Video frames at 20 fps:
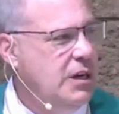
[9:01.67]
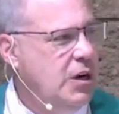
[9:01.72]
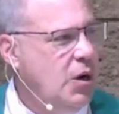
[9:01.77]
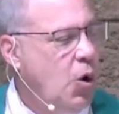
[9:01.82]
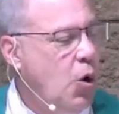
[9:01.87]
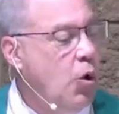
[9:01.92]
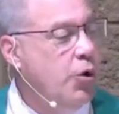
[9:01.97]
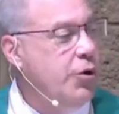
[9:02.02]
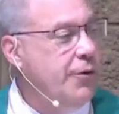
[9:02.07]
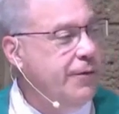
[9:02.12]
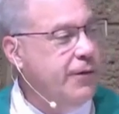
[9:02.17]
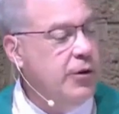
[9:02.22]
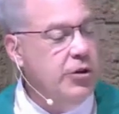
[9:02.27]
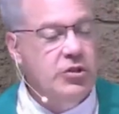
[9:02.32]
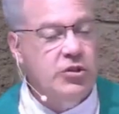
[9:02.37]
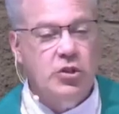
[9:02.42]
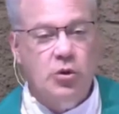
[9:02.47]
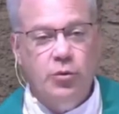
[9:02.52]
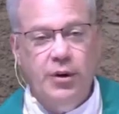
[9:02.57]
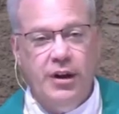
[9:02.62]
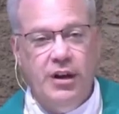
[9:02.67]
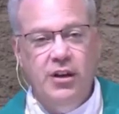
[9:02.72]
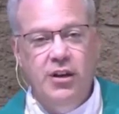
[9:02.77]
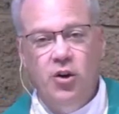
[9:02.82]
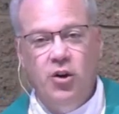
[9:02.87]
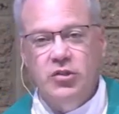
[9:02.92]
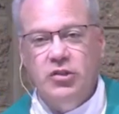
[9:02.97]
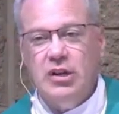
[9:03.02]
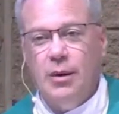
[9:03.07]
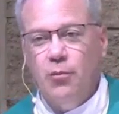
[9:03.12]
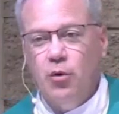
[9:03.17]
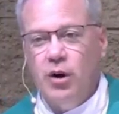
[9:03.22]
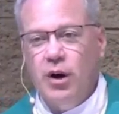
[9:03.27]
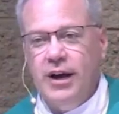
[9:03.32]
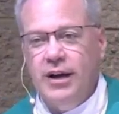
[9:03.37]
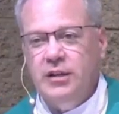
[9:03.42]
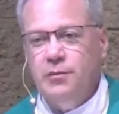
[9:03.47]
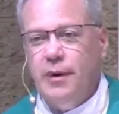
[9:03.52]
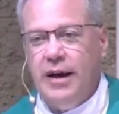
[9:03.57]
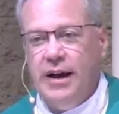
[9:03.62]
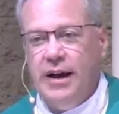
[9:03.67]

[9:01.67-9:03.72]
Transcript: Or the first three, you know, summarized by